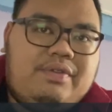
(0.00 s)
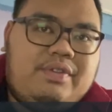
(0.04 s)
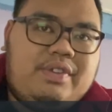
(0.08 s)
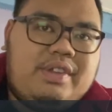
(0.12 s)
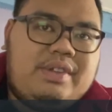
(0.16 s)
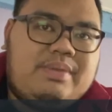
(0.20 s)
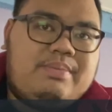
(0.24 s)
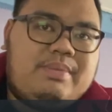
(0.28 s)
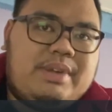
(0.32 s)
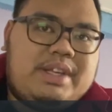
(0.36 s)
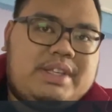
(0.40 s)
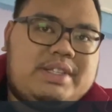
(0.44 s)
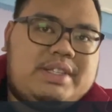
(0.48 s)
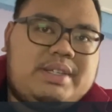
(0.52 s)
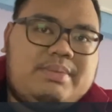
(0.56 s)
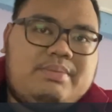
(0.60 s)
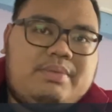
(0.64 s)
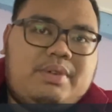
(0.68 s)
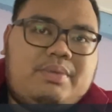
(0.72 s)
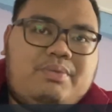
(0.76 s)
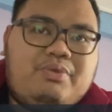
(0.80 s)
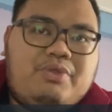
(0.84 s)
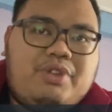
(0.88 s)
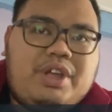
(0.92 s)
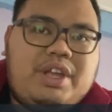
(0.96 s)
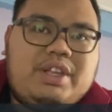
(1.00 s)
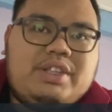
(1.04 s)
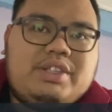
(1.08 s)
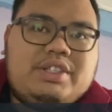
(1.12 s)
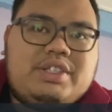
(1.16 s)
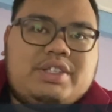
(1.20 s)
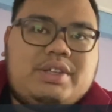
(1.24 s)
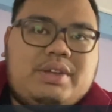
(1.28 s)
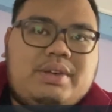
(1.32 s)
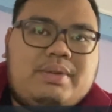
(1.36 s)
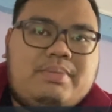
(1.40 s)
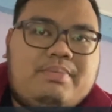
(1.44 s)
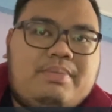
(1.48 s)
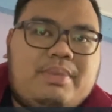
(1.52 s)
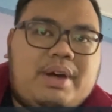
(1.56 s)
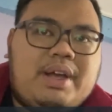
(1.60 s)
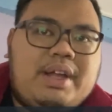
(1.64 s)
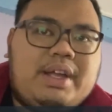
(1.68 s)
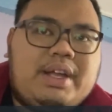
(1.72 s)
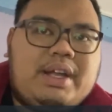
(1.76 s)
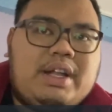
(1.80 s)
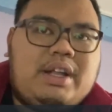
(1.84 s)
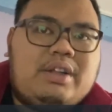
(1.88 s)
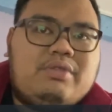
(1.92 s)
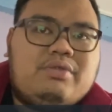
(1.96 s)
the maximum range by
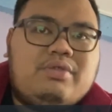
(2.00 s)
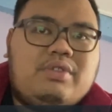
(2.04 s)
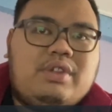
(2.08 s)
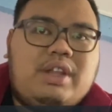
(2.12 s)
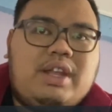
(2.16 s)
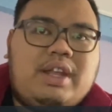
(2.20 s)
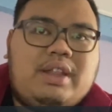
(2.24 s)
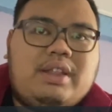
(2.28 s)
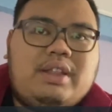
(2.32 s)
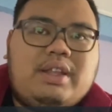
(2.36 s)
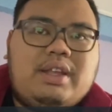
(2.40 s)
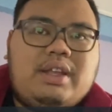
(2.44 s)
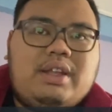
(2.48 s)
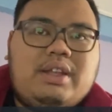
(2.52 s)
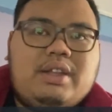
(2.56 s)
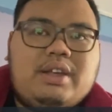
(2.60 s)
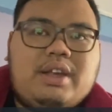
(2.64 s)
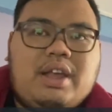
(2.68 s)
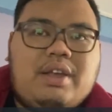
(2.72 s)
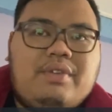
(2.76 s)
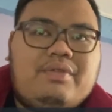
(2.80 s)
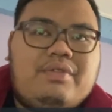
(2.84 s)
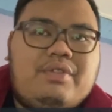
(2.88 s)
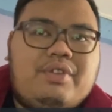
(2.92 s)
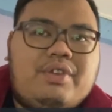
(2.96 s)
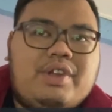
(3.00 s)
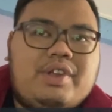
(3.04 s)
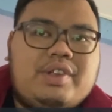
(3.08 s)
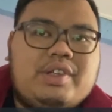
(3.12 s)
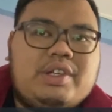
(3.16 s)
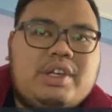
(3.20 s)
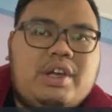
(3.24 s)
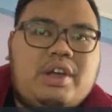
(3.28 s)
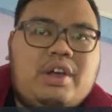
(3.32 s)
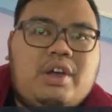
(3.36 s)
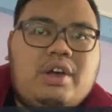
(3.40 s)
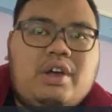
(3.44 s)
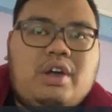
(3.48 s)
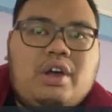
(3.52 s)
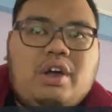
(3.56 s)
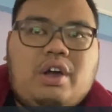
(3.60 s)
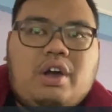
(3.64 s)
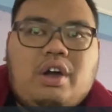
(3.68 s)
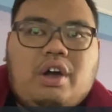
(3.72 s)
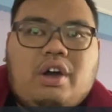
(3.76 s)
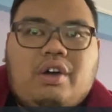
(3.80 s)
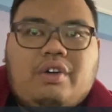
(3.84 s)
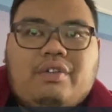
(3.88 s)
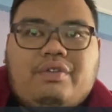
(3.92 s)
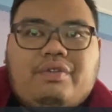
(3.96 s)
calculating the average
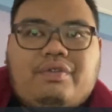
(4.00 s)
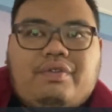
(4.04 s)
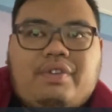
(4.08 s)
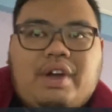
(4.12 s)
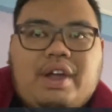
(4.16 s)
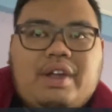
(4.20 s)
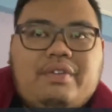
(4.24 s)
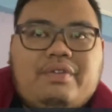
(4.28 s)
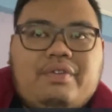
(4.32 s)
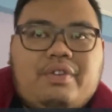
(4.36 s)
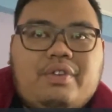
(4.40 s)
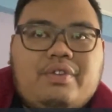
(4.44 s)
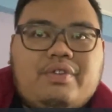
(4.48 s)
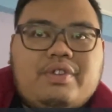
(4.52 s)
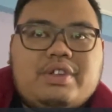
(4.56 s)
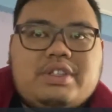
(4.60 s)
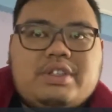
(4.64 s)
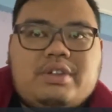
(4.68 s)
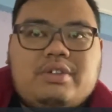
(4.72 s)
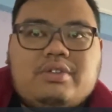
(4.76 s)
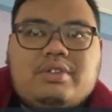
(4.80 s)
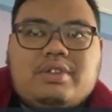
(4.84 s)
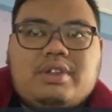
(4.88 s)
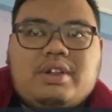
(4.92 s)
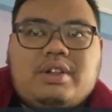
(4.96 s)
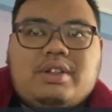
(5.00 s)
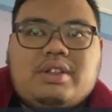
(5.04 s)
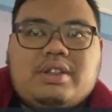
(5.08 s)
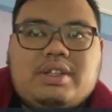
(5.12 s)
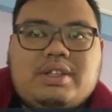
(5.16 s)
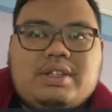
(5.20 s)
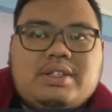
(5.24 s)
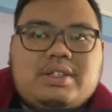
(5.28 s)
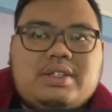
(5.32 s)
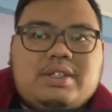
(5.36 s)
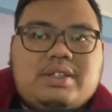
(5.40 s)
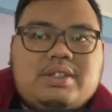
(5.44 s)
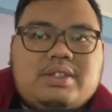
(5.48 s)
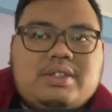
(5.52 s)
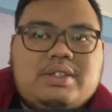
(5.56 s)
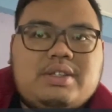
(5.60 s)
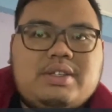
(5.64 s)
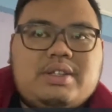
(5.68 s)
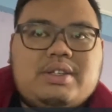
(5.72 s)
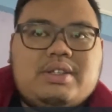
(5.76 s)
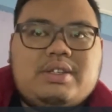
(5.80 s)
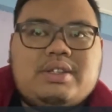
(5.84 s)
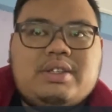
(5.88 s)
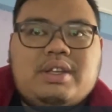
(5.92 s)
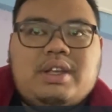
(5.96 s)
of 5 horizontal
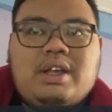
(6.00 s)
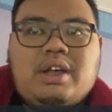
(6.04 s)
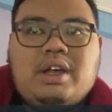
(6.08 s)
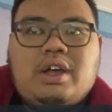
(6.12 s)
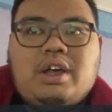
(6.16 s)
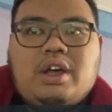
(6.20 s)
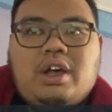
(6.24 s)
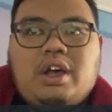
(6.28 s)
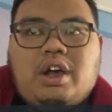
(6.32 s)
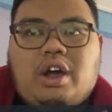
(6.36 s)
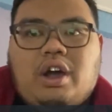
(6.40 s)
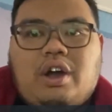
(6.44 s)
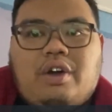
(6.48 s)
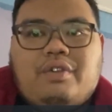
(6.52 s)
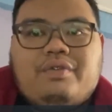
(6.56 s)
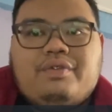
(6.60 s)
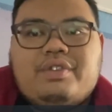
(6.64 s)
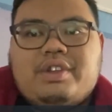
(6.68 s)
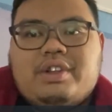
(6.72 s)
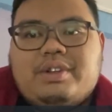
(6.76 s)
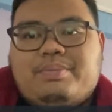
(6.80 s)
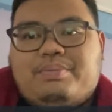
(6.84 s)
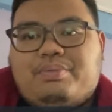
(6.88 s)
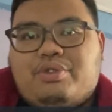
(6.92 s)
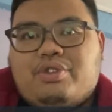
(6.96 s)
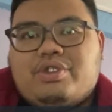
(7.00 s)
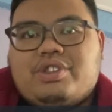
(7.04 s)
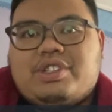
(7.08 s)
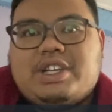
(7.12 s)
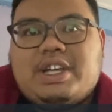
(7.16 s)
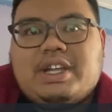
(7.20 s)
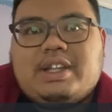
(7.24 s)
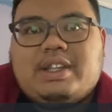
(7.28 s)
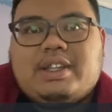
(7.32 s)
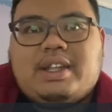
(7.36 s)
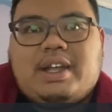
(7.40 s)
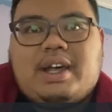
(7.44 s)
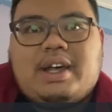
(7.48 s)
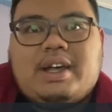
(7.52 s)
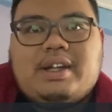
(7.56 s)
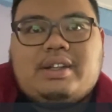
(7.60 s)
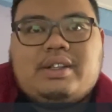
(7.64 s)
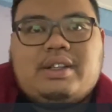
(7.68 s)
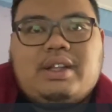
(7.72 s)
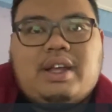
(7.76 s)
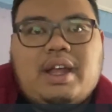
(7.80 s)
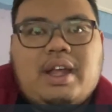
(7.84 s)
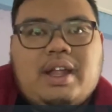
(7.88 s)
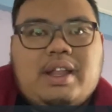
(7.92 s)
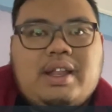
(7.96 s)
distances of the projectile
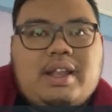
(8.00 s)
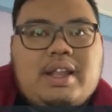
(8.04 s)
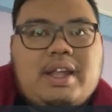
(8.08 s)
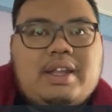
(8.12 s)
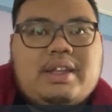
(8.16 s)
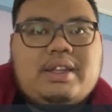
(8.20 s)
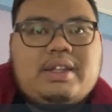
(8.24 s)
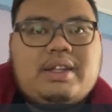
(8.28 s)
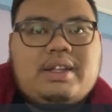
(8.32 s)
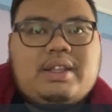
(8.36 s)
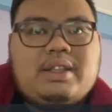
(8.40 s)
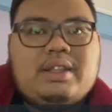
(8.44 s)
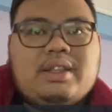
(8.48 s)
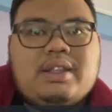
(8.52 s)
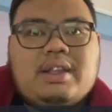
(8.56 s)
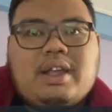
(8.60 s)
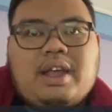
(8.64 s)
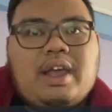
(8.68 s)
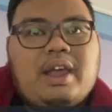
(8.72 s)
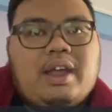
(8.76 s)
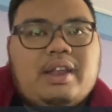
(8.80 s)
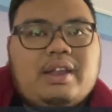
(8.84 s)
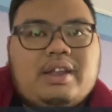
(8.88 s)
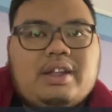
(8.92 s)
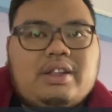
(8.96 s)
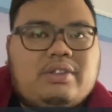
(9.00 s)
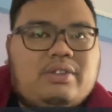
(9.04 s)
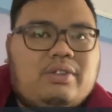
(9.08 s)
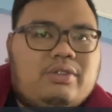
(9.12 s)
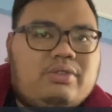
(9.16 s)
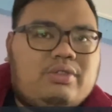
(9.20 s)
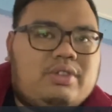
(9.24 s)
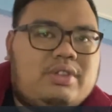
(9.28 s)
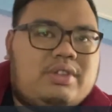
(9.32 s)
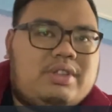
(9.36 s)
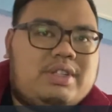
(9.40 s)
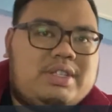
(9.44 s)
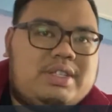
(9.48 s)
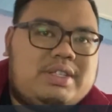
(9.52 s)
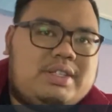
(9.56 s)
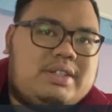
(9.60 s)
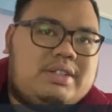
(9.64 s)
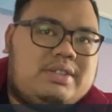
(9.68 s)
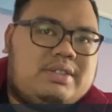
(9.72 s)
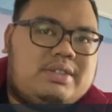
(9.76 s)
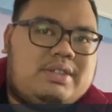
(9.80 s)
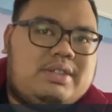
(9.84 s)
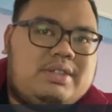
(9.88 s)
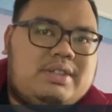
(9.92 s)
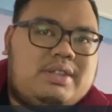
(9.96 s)
landed and the total
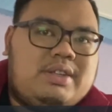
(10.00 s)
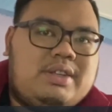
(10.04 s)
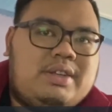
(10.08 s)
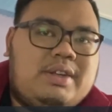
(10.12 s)
distance.